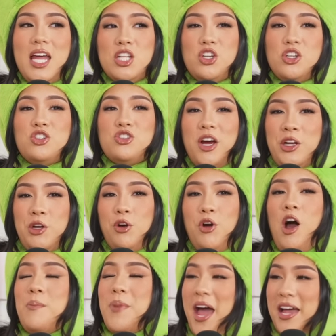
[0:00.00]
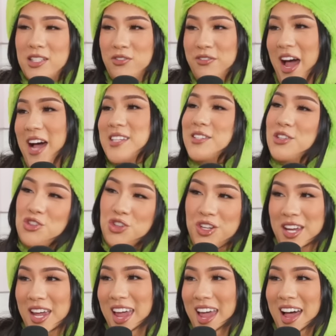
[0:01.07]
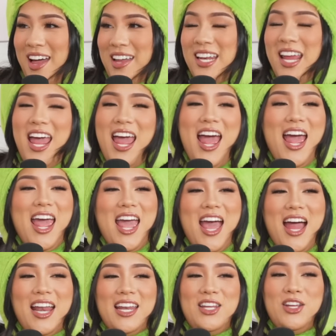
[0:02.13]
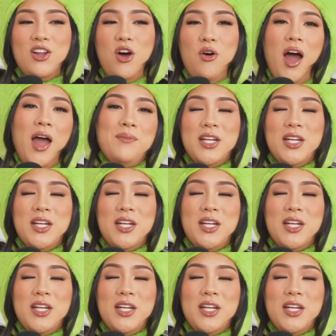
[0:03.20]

just trying to grow up as fast as she can. And, you know, oh, I'm